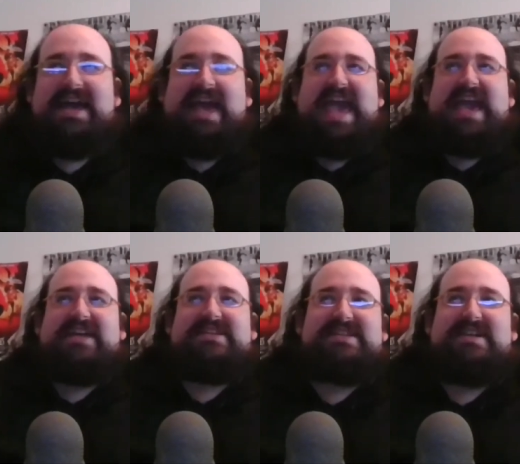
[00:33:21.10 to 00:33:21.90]

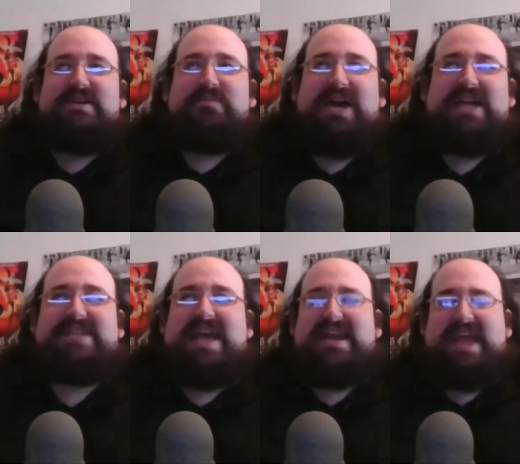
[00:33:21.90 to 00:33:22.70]
and my
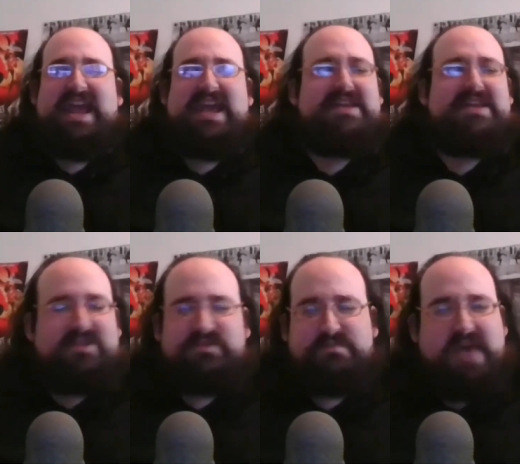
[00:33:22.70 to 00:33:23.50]
dad hated
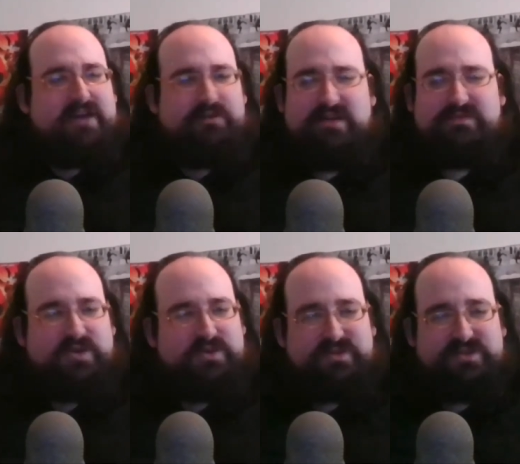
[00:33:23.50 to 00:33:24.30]
those background
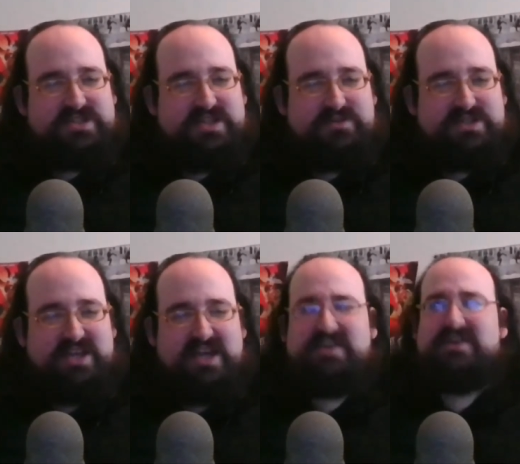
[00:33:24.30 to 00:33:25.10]
vocals. He was
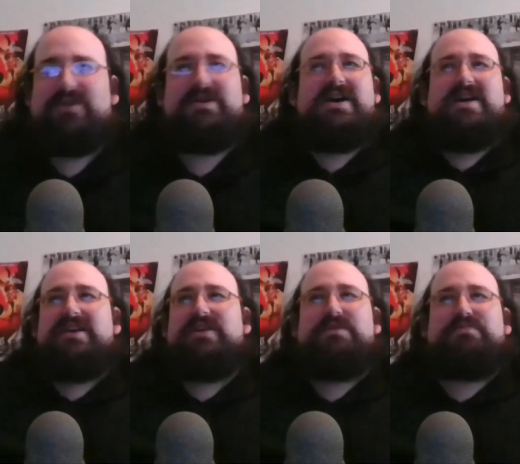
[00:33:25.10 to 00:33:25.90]
like, you know,
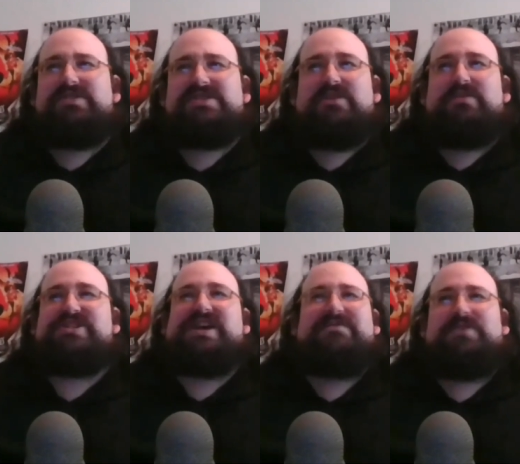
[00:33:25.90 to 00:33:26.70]
you know, we put so
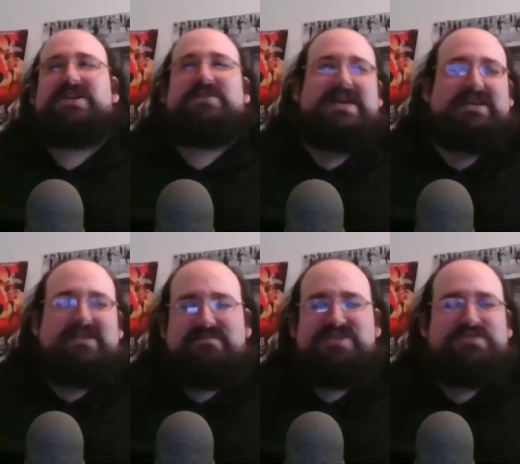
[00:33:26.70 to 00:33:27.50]
much effort into making
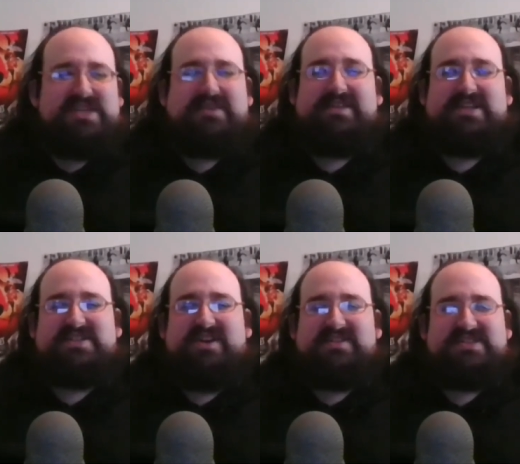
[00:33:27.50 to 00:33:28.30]
the music on this
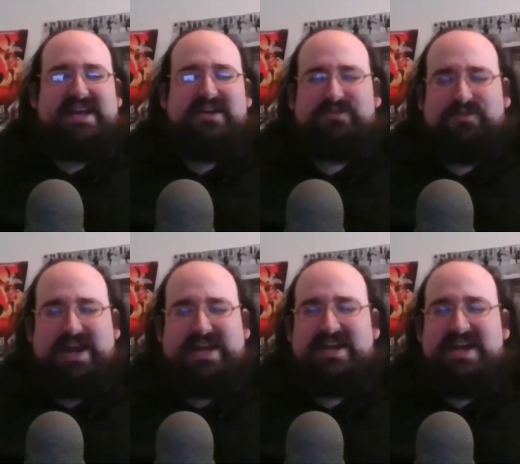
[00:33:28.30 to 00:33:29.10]
song sound
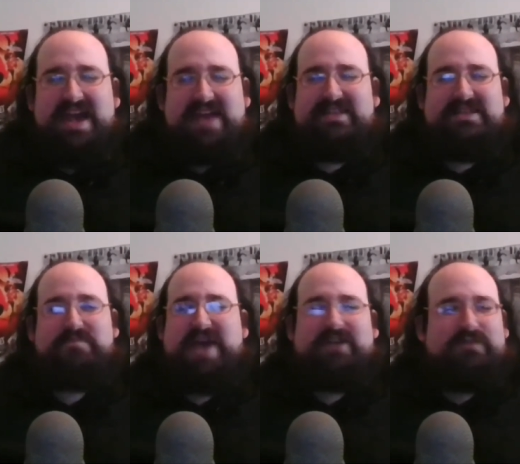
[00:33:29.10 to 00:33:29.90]
great, and then the
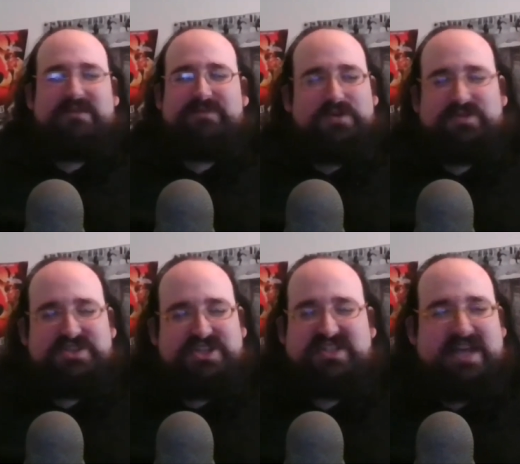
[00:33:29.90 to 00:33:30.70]
background vocals
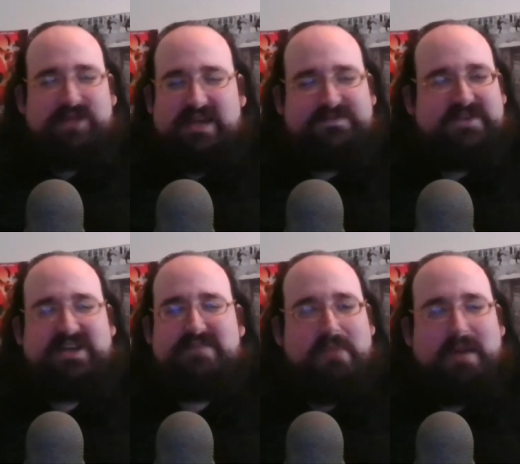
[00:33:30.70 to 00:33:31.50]
just sound like
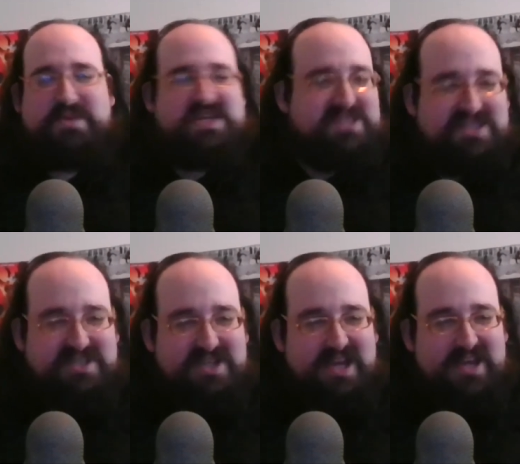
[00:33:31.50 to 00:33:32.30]
fucking muppets.
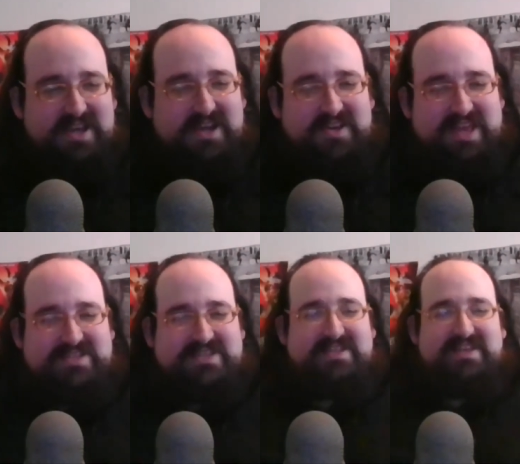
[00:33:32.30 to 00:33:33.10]
You know,
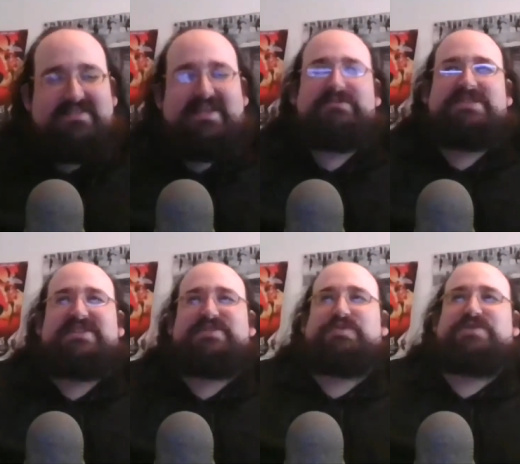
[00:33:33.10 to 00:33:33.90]
that's uh, that was
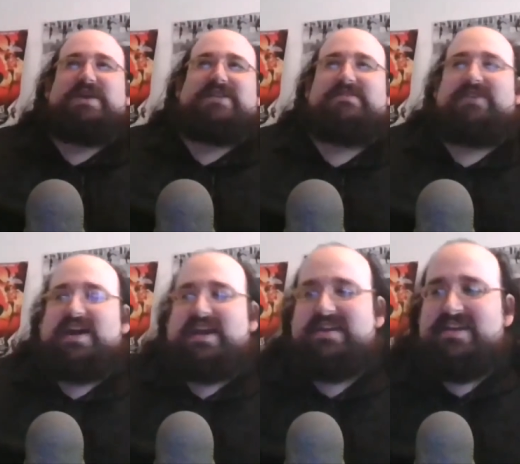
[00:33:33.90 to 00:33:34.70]
his perspective on it